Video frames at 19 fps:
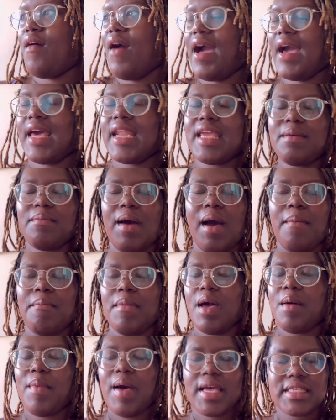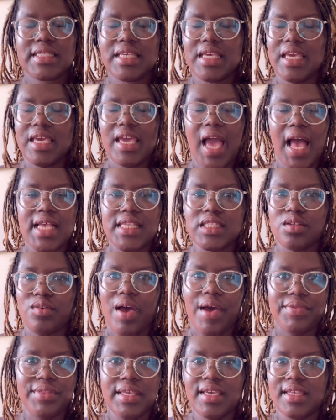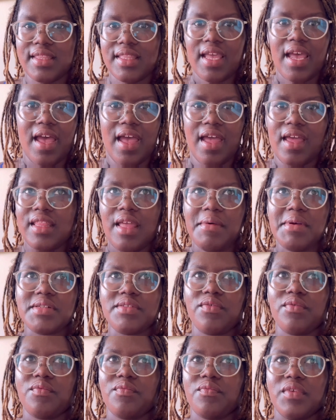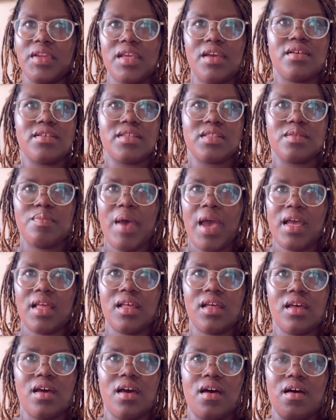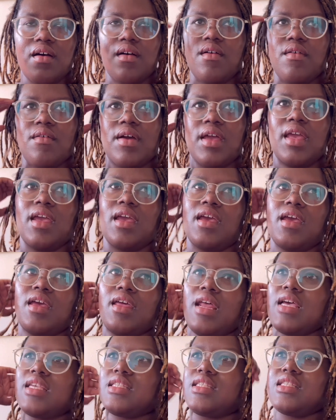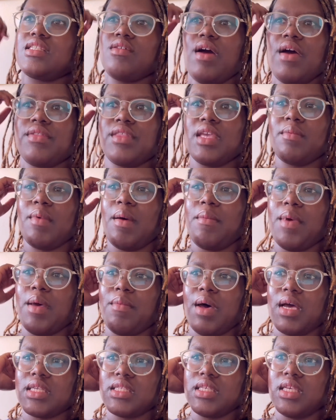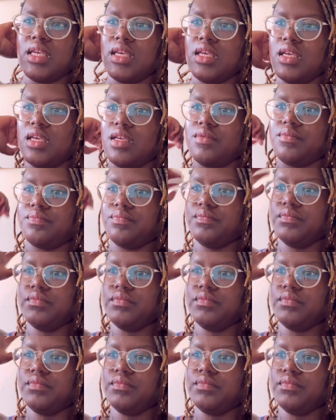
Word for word: I gotta get my mailbox key. I still have to get that. That was from videos back ago and I still have to get my mailbox key.